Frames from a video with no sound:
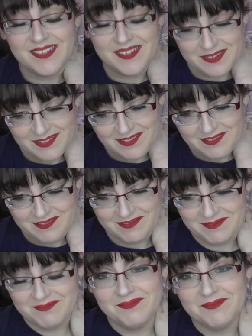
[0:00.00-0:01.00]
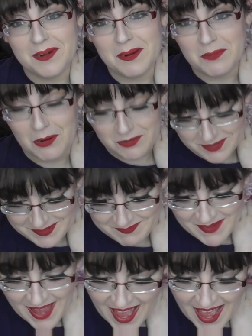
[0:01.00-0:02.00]
Oh, Primrose.
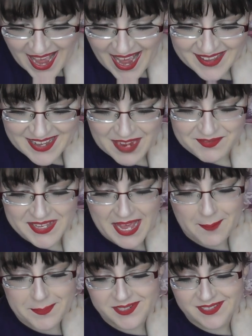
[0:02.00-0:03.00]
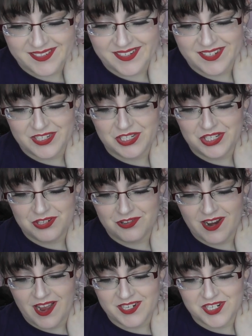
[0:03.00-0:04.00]
They have the Capital
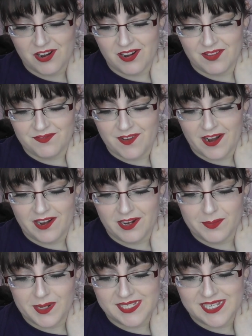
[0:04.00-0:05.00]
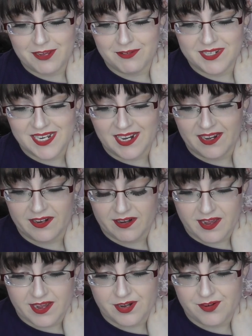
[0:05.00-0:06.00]
Couture and Girl on Fire Luminous Liquid Glitter
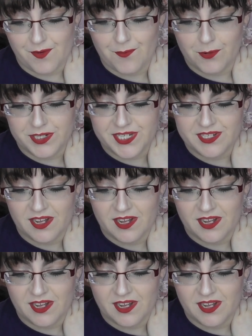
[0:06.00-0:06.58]
Liner for $14